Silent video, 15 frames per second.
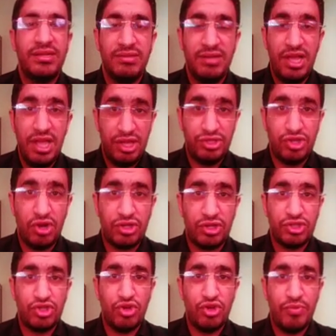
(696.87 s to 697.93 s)
talk to me,
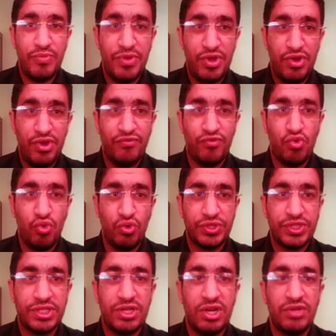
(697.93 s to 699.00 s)
of course. Alright,
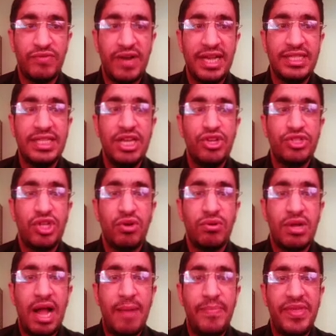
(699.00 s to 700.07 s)
so copy
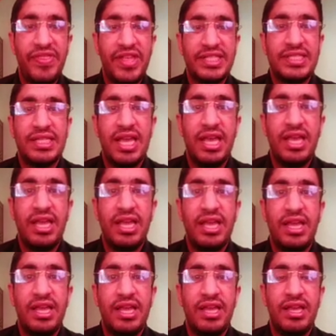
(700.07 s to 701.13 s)
this
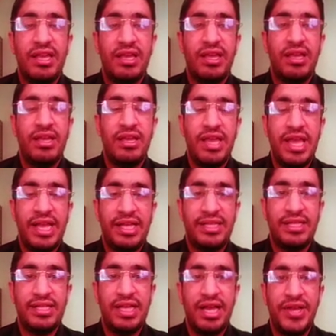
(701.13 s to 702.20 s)
exercise,
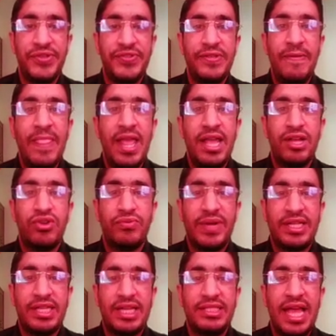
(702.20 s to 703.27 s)
correct it,
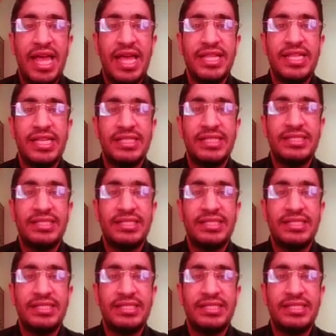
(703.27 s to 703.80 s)
and send